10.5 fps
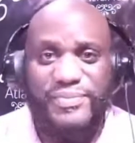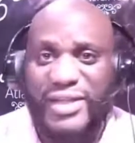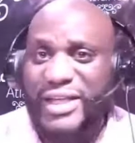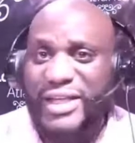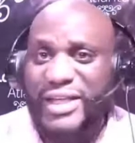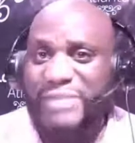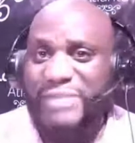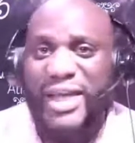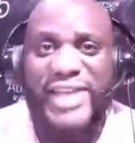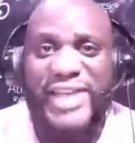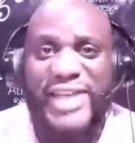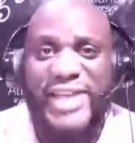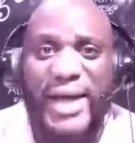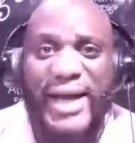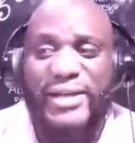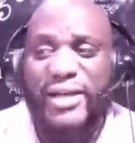Not inside her
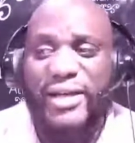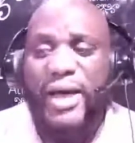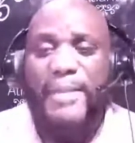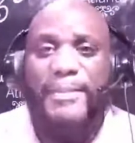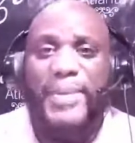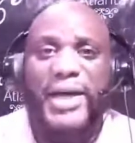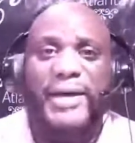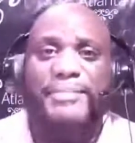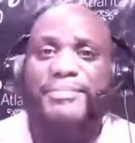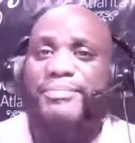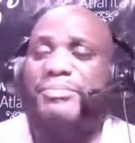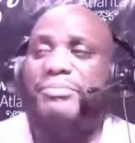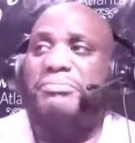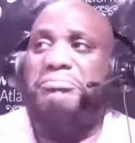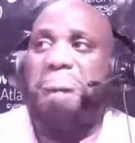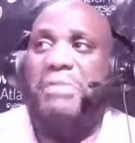mind, but
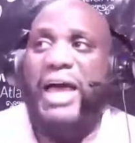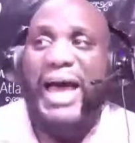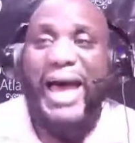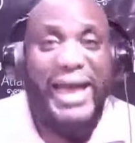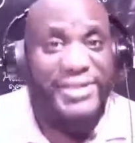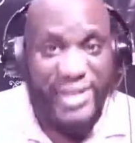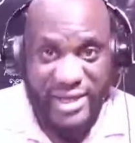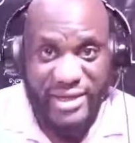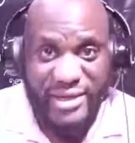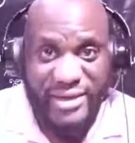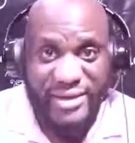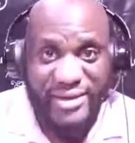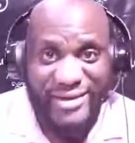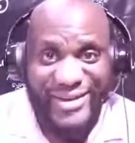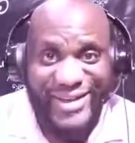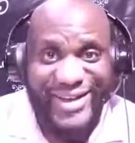I think
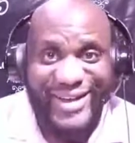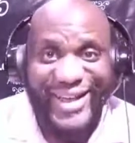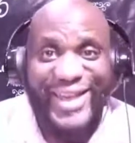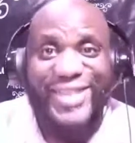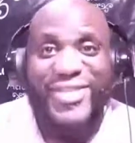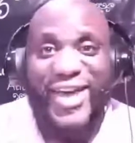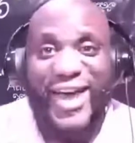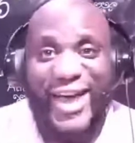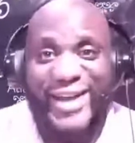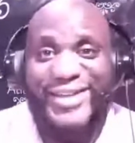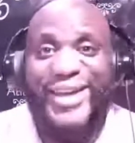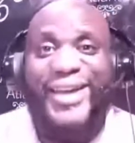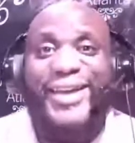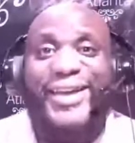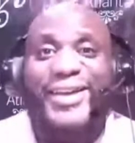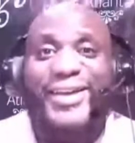that
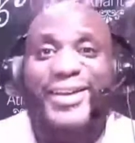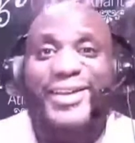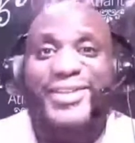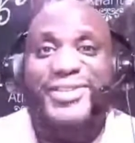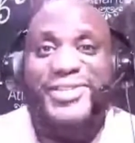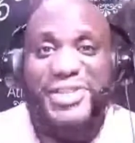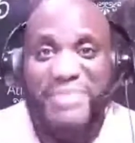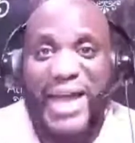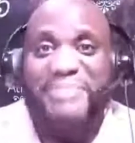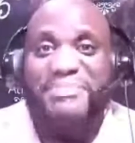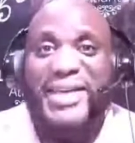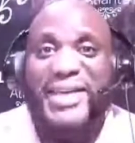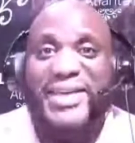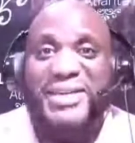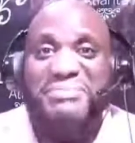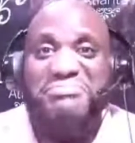she might
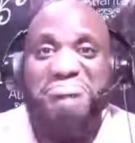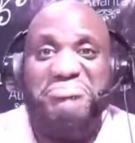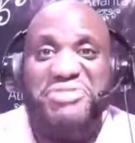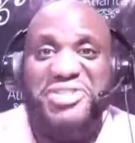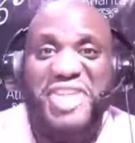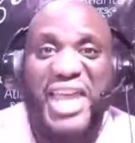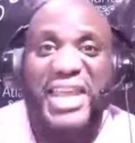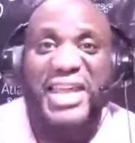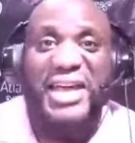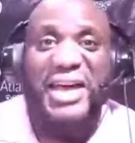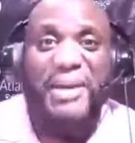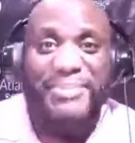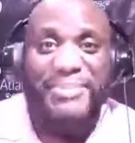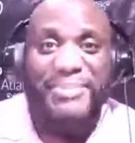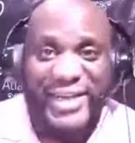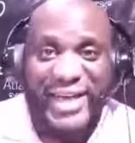be setting up the
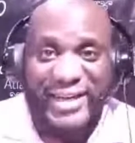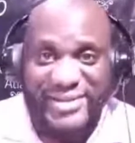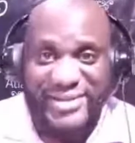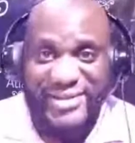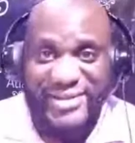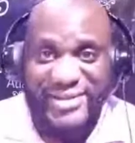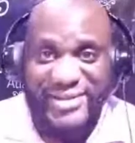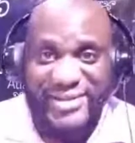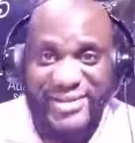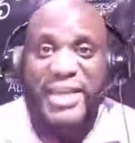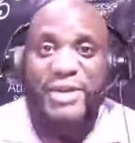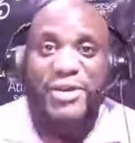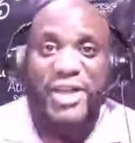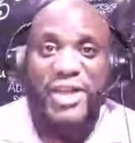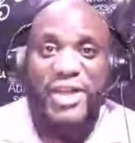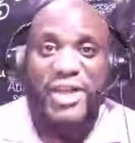nest to make it
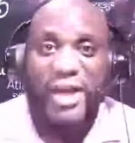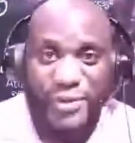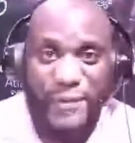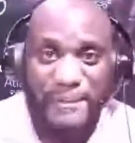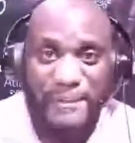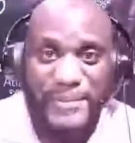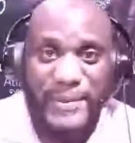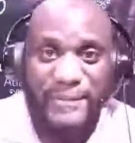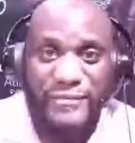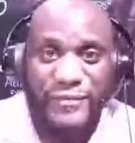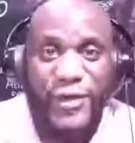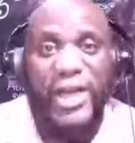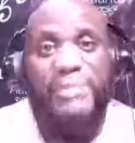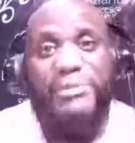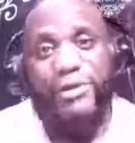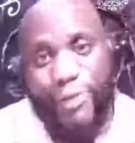comfortable for
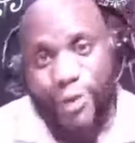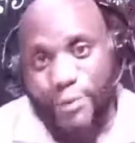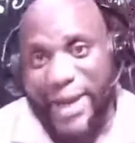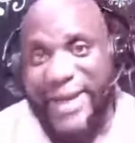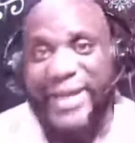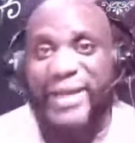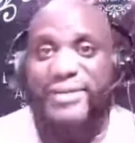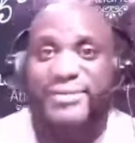him to roll back in.